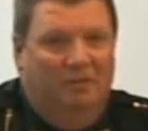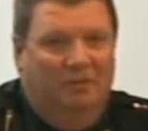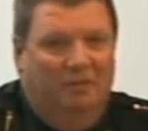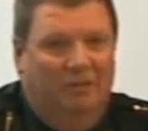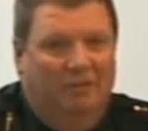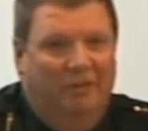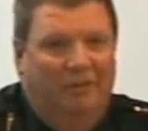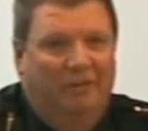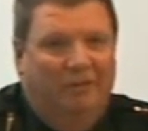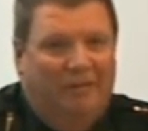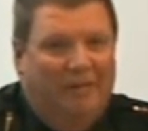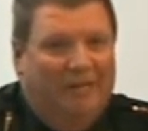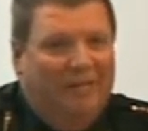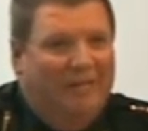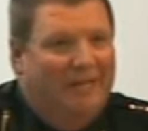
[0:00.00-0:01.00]
You know,
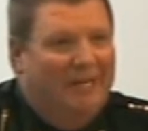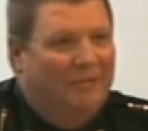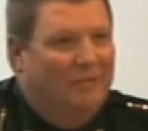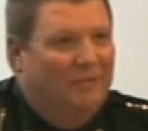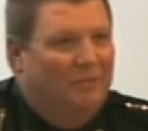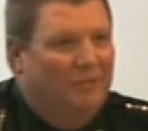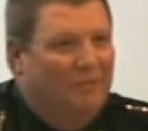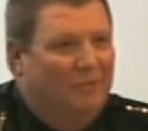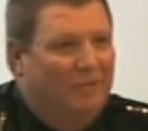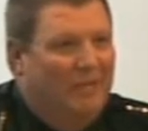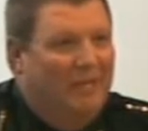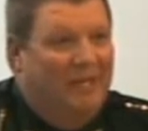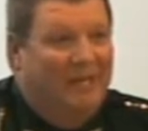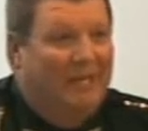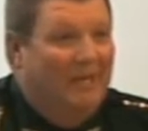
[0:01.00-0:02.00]
like I like to use a
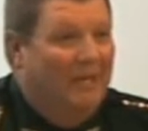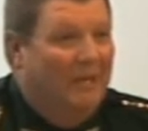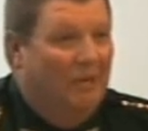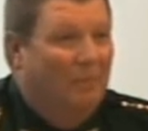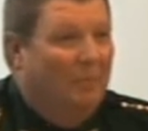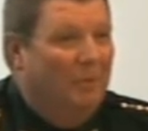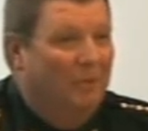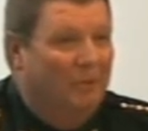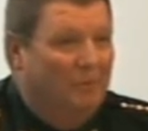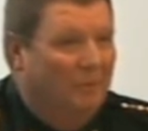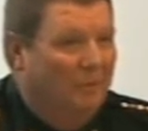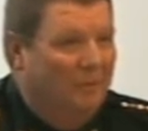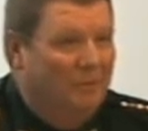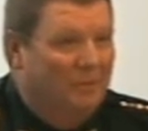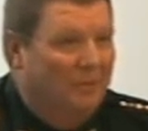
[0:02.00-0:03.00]
saying, I can't help it, they
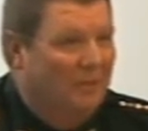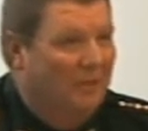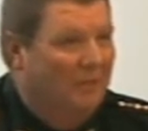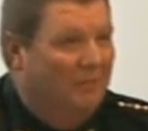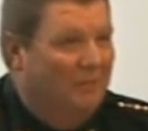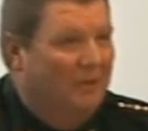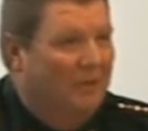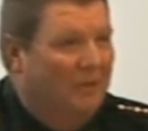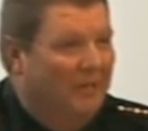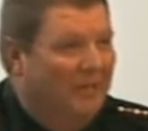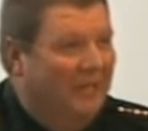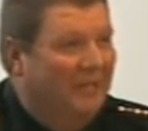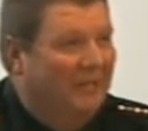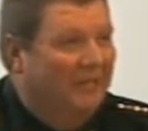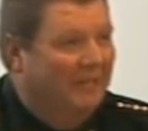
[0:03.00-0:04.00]
built the city of
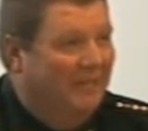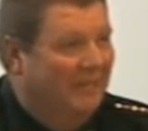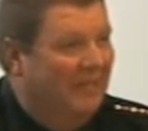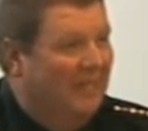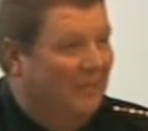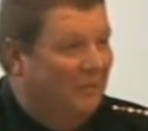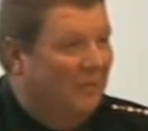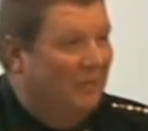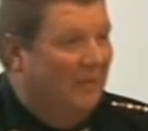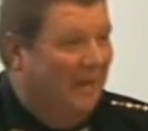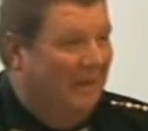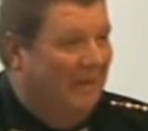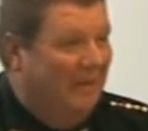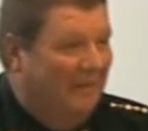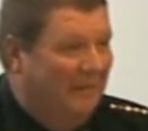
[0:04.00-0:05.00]
Fernandina in Nassau
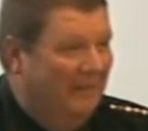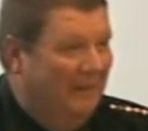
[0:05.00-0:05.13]
County.